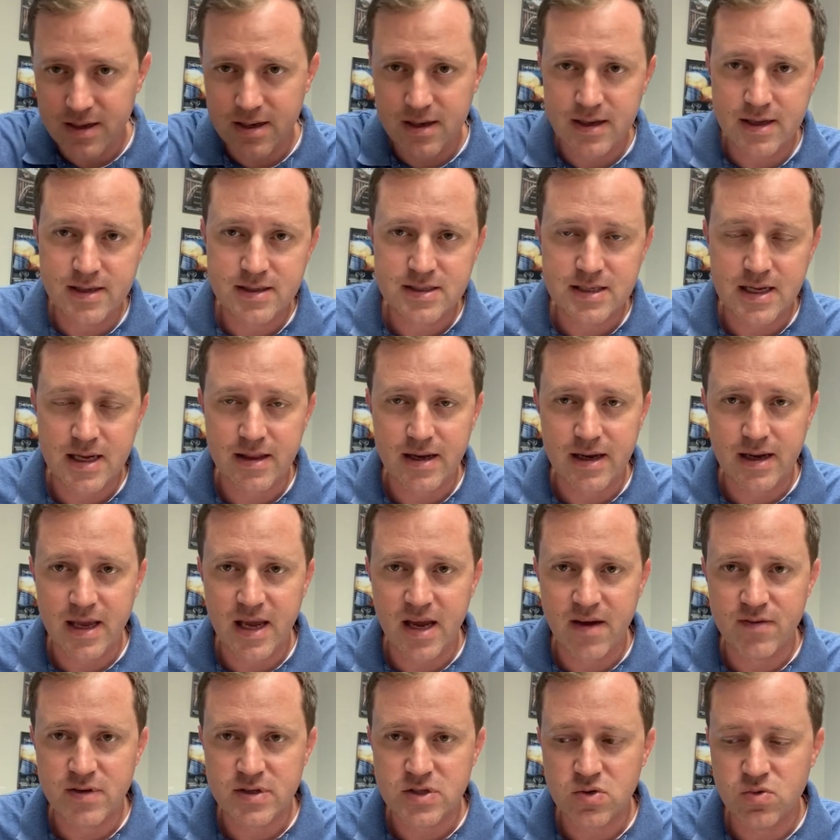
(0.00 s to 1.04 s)
inside that
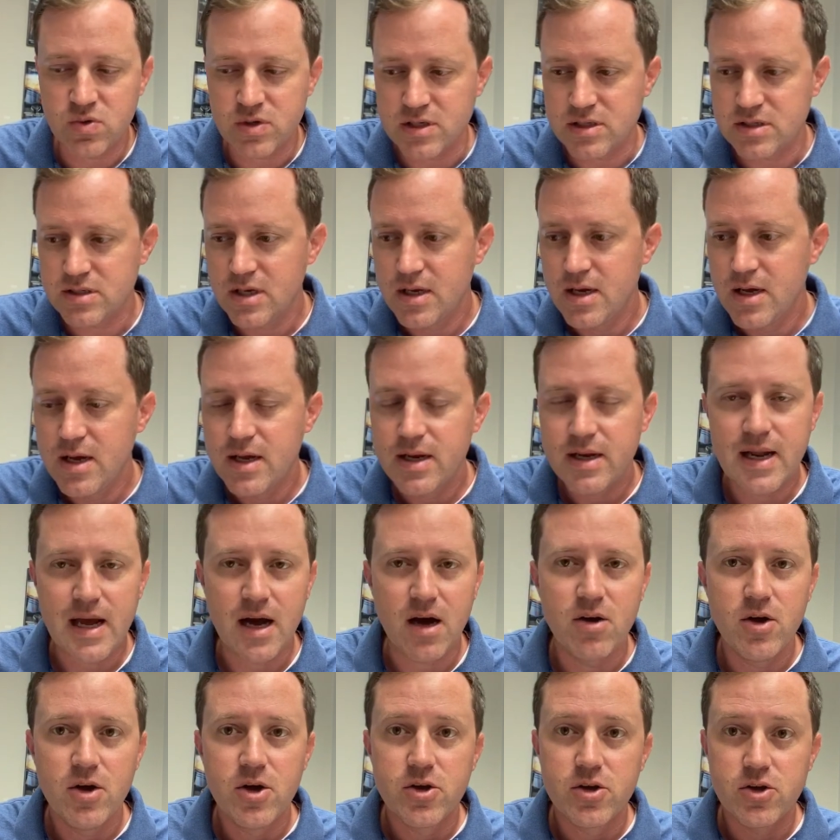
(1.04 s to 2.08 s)
Canvas quiz.
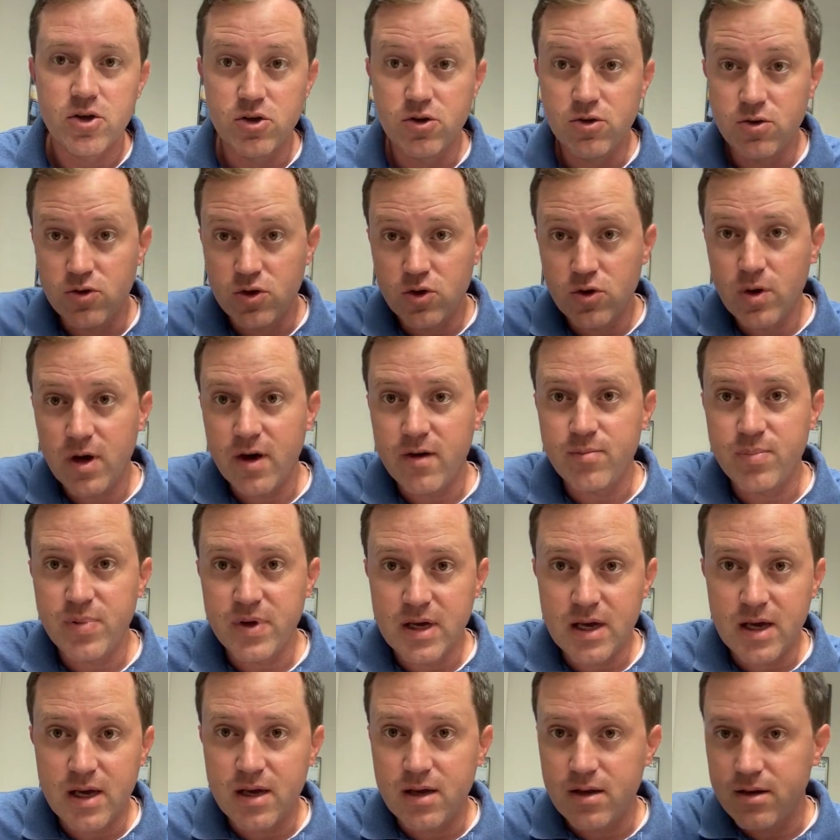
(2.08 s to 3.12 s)
Now, you have
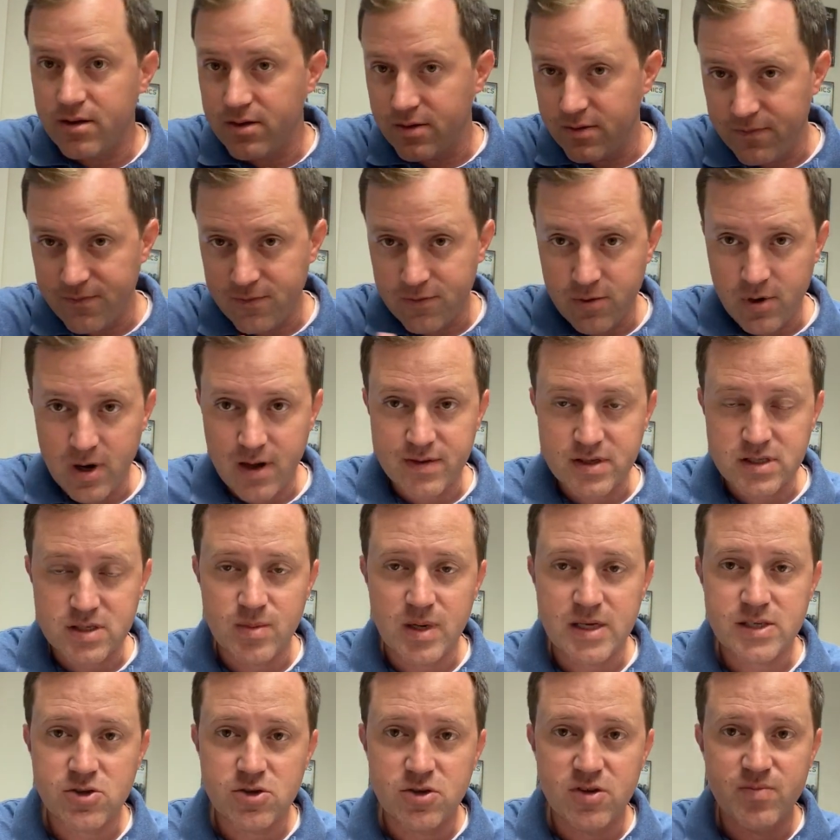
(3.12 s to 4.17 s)
been, throughout the
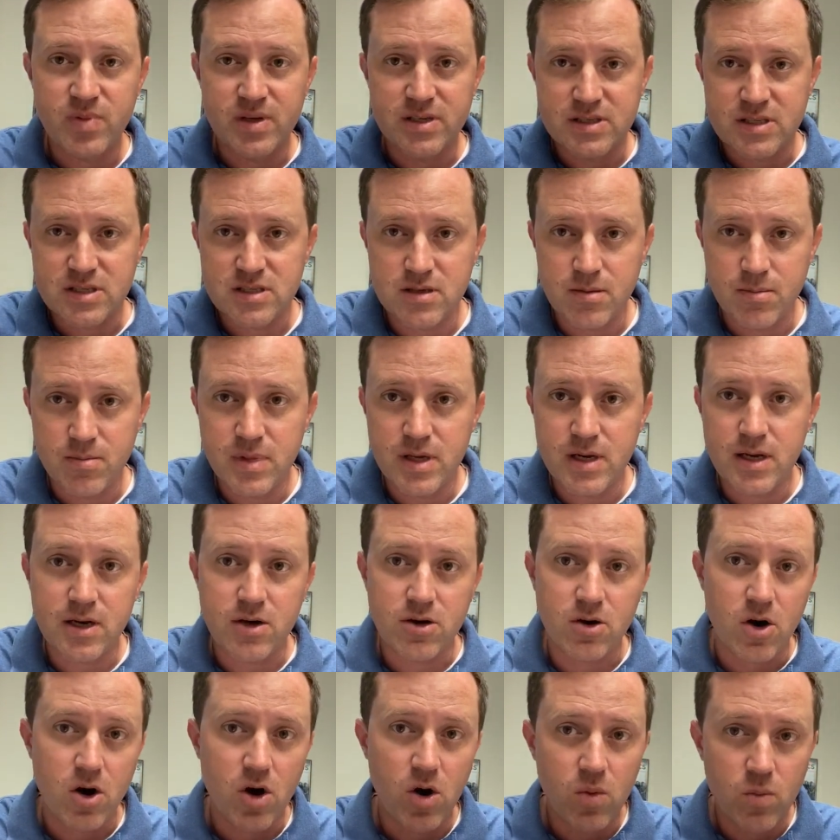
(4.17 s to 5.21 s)
semester, you've been submitting
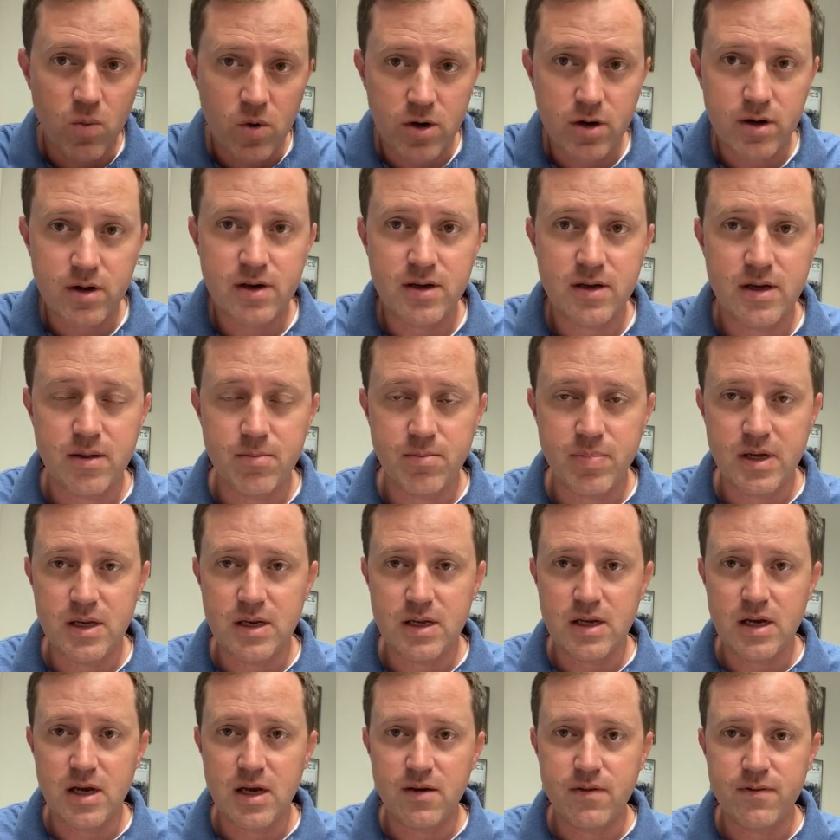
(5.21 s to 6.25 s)
your homework in
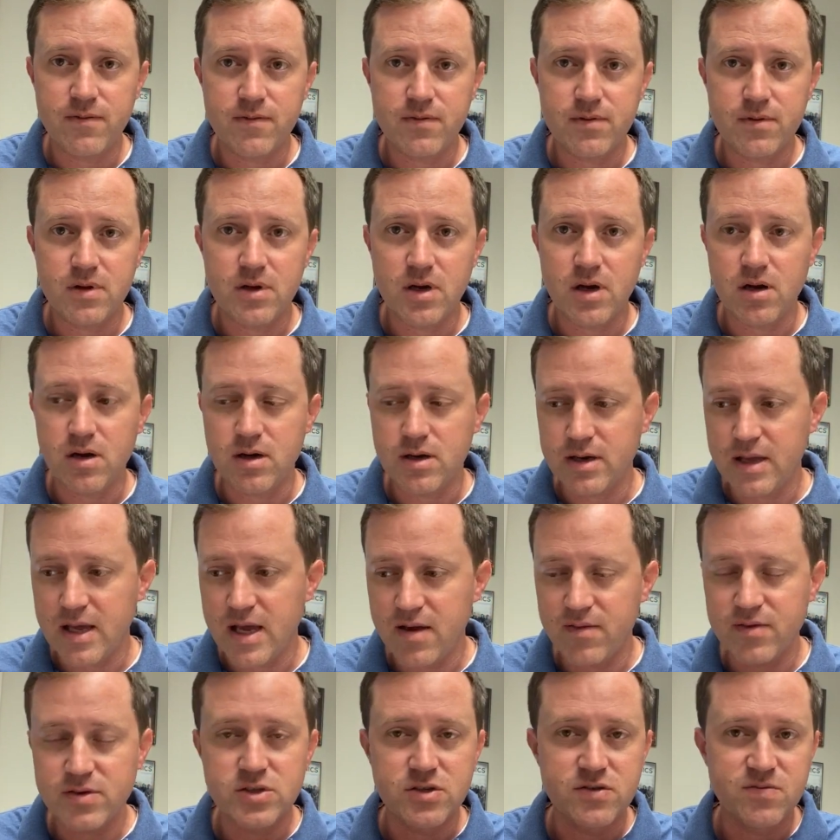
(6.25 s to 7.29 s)
PDF on
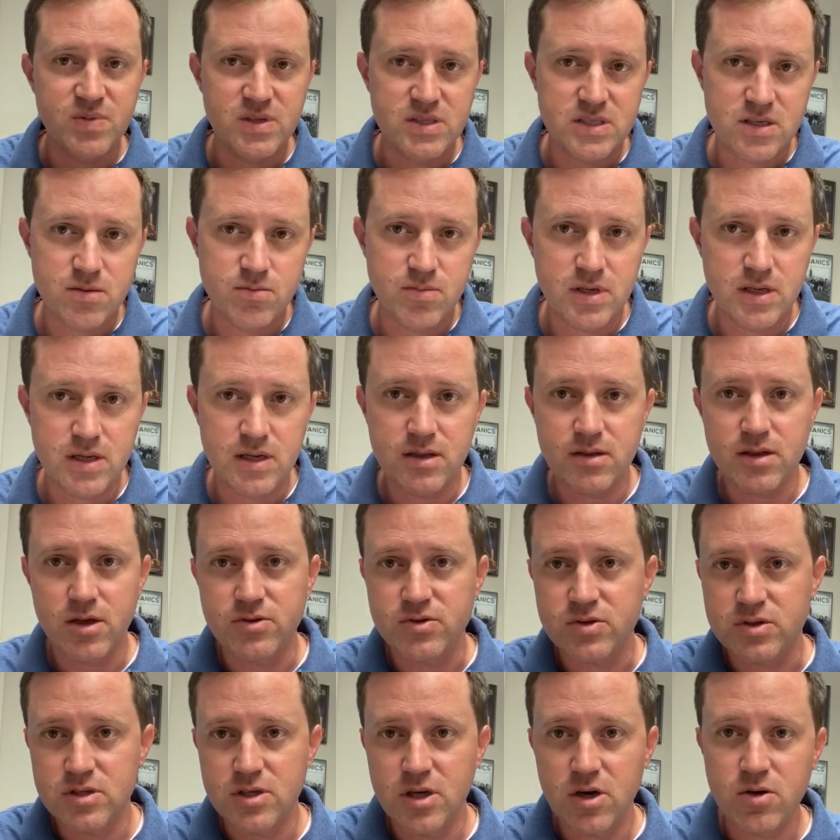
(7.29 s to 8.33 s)
Canvas. You've been submitting
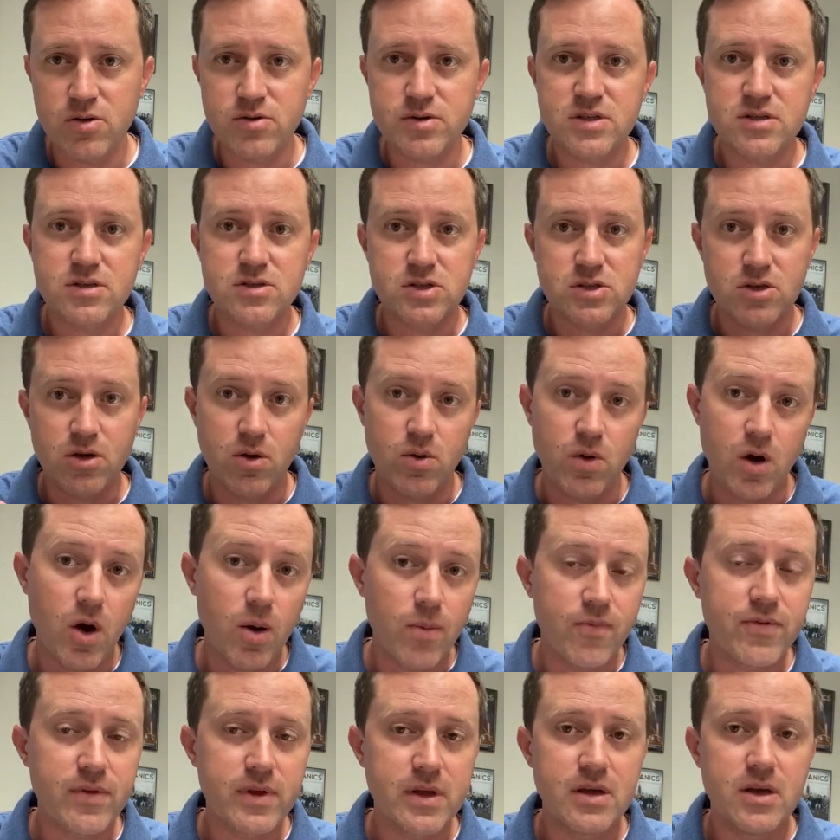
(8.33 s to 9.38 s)
those notes. So
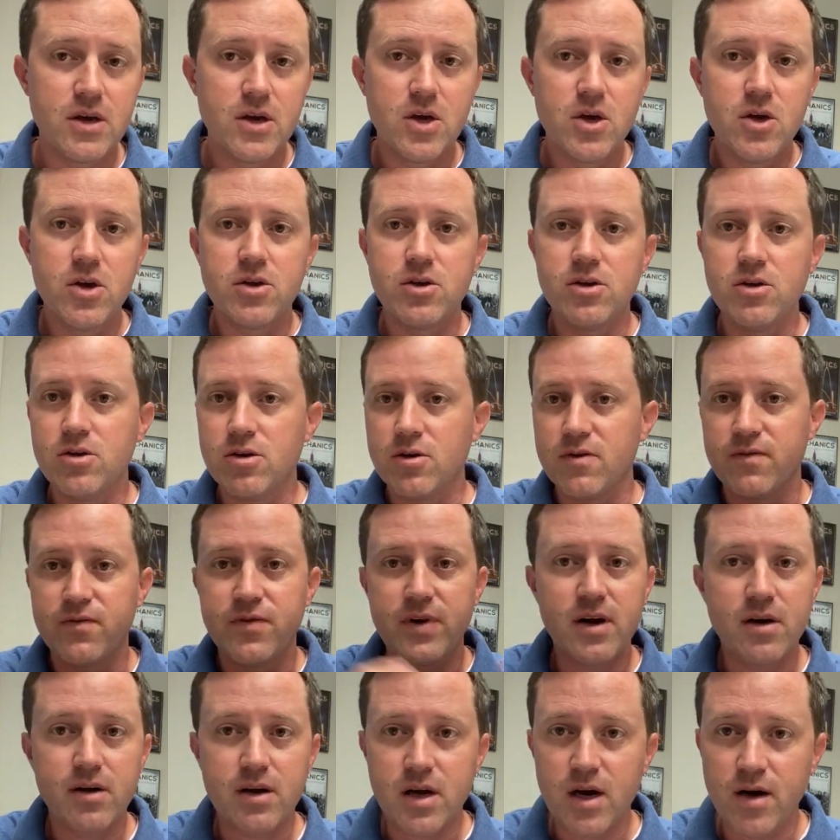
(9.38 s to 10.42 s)
hopefully you're
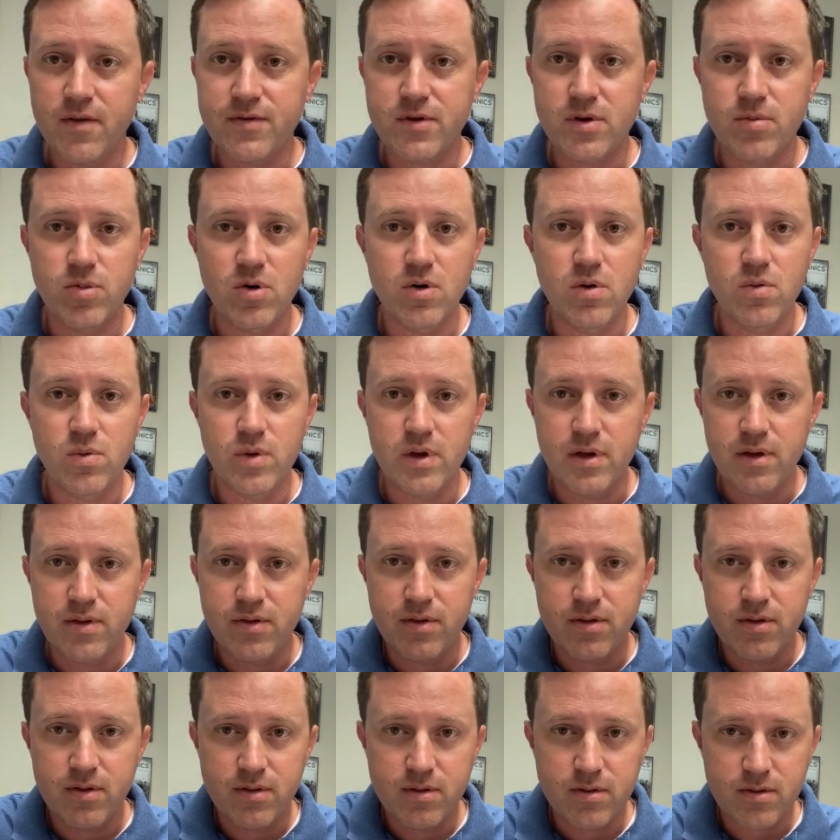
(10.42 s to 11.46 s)
very comfortable with